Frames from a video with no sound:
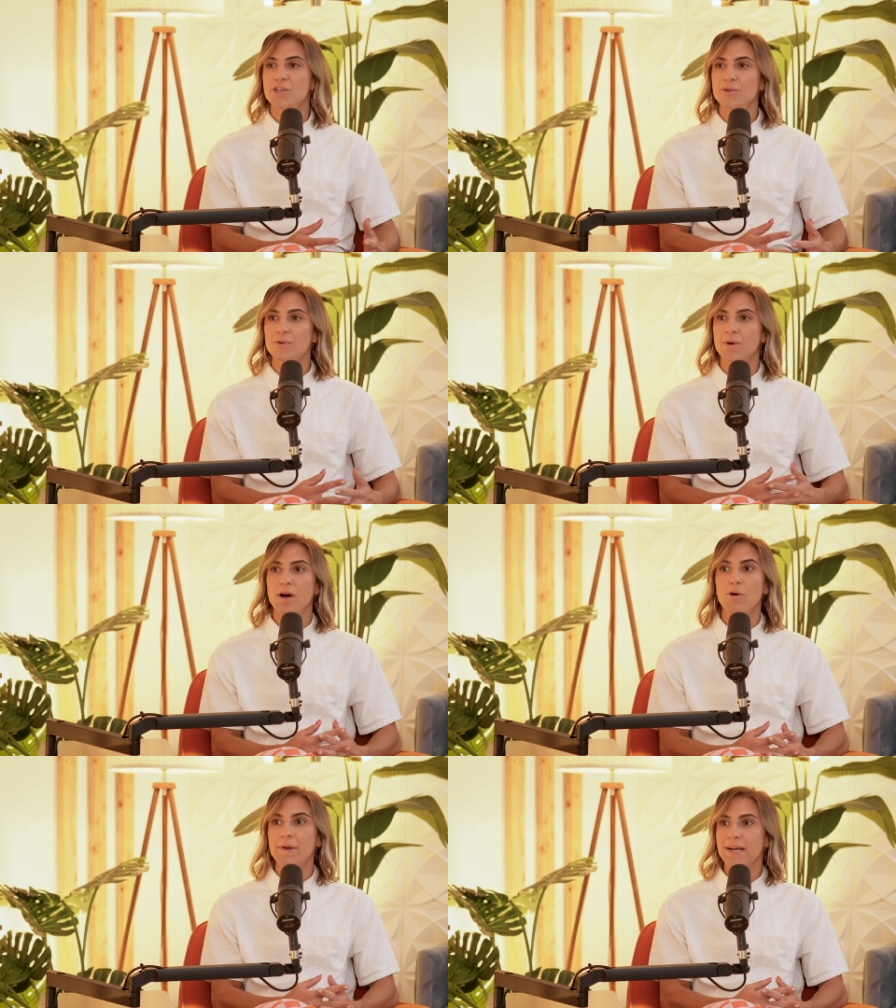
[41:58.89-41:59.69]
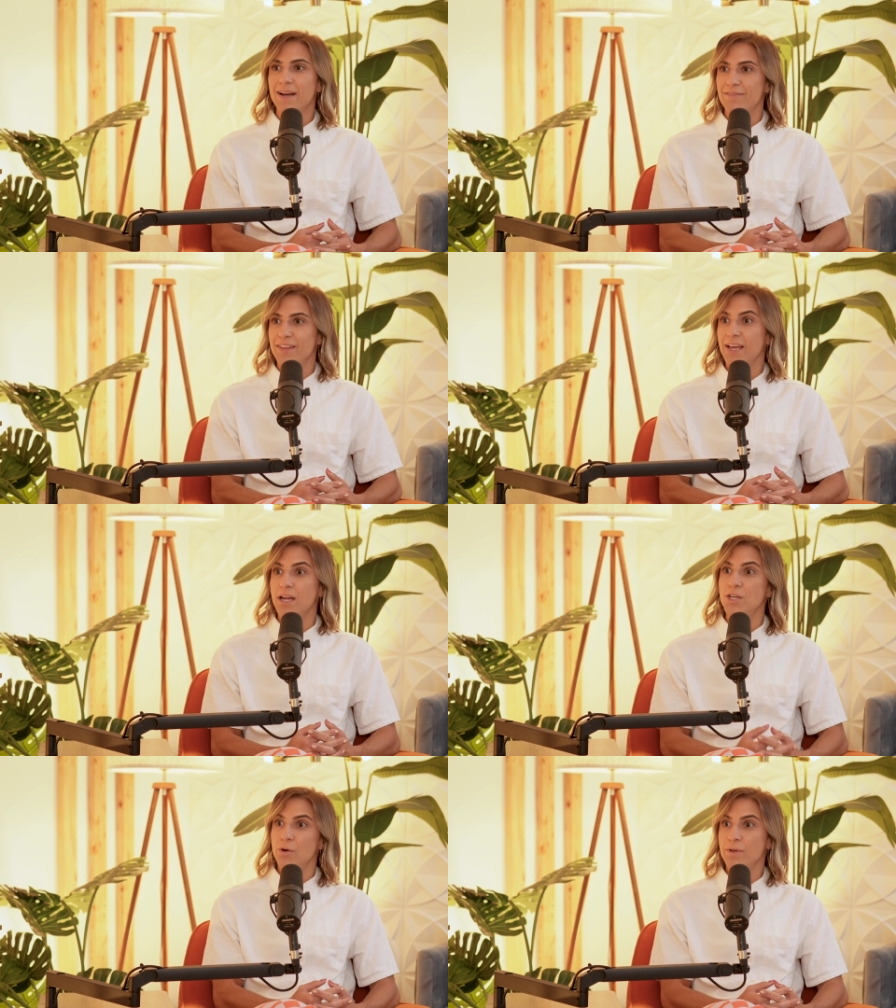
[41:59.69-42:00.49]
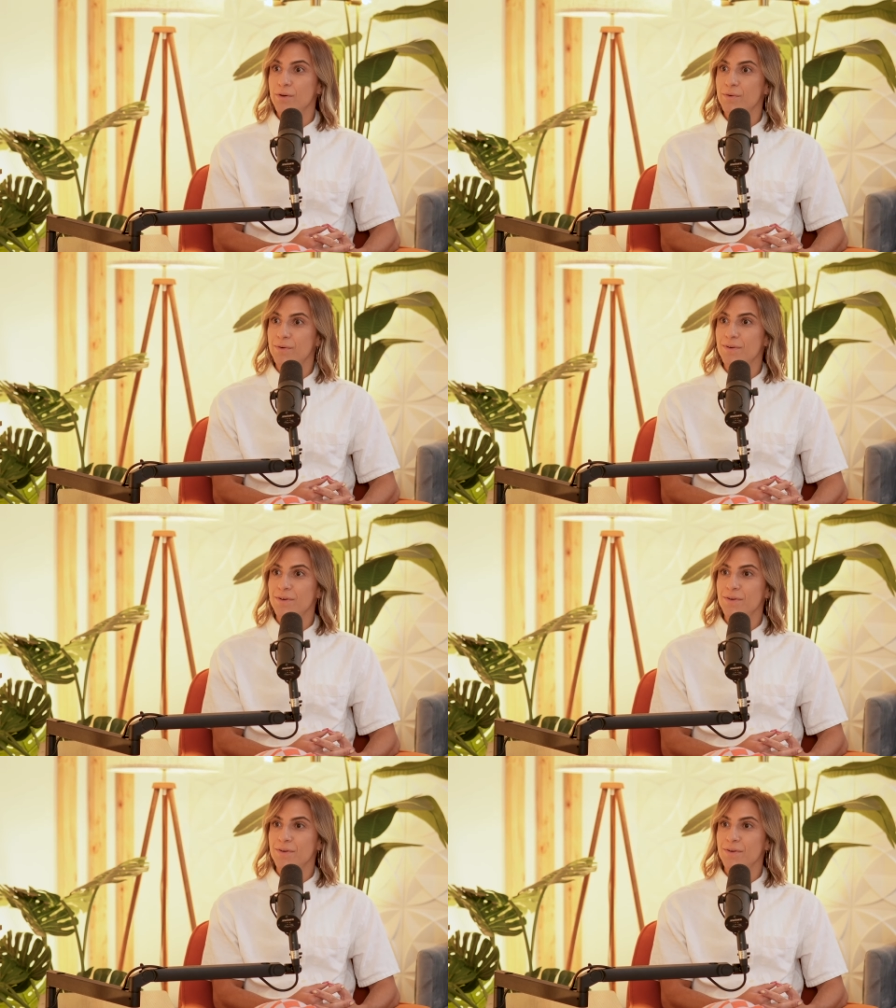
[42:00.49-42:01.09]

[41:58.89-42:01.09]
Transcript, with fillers: you, Oh my God, I feel like I know you?